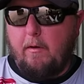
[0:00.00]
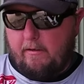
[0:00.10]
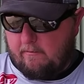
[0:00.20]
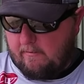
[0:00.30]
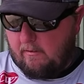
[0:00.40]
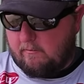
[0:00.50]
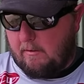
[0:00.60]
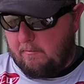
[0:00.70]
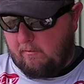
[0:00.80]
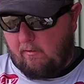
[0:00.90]
bait sat on
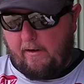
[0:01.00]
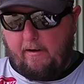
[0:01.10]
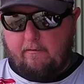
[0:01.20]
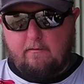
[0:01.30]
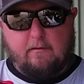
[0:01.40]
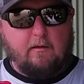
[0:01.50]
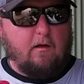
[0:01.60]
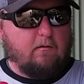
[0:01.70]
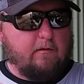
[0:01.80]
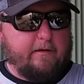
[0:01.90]
top of the grass, and the
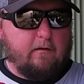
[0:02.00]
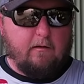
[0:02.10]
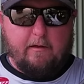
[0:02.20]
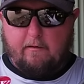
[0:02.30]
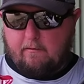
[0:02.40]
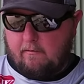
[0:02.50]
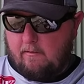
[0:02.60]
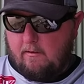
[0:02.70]
long leader length